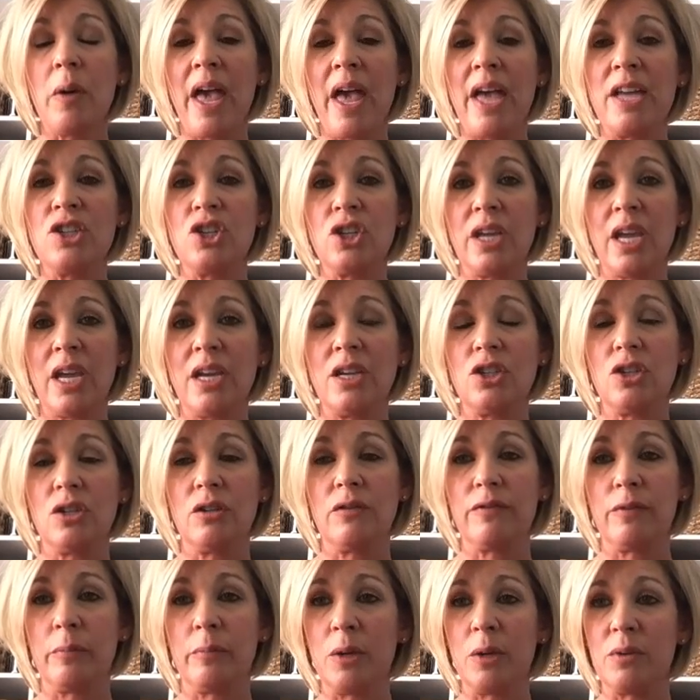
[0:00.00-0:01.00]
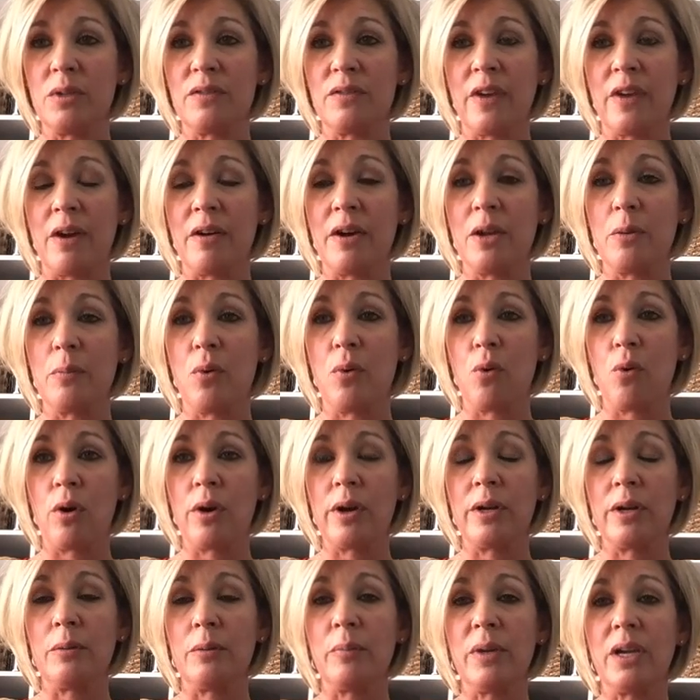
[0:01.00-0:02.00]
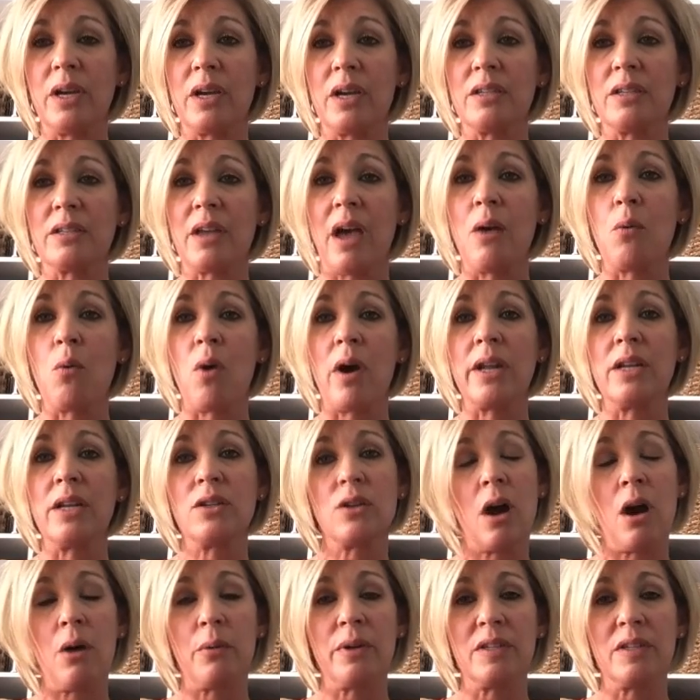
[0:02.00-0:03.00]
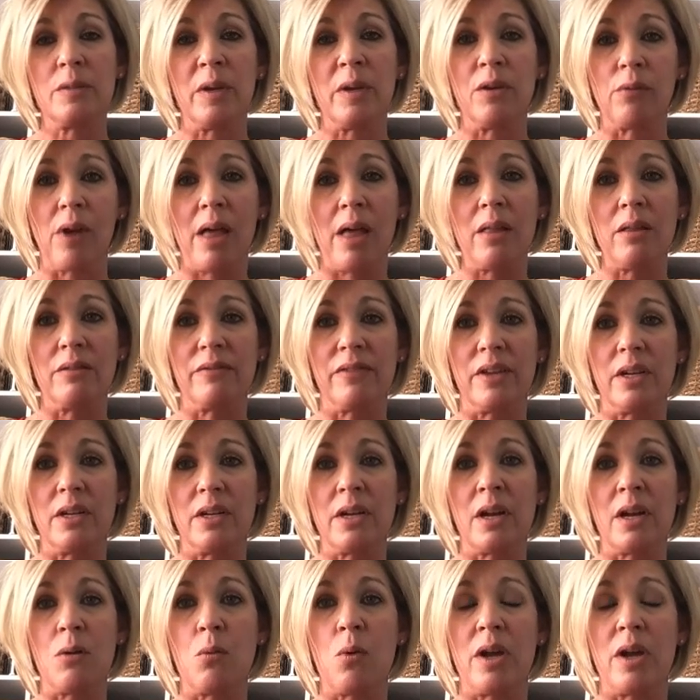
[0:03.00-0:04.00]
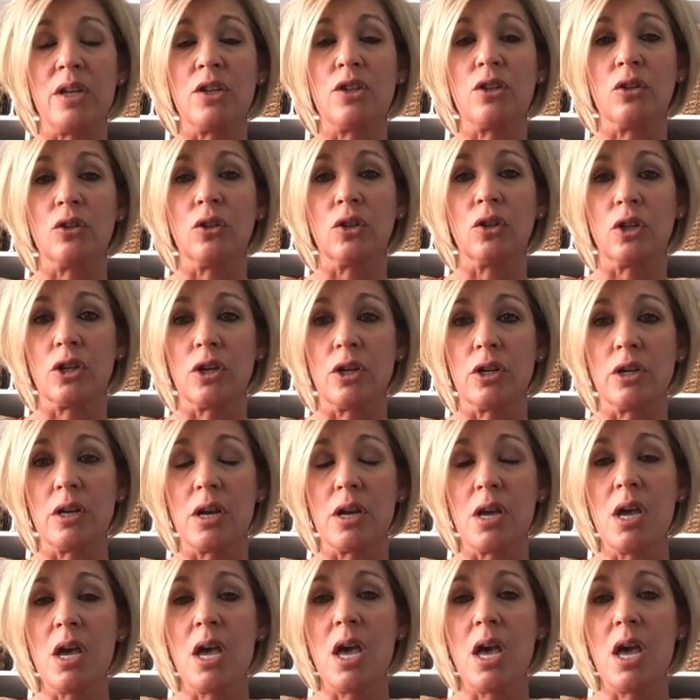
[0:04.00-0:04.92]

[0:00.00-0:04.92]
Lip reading: Education for me was very important because I wanted to always be relevant and I wanted to learn.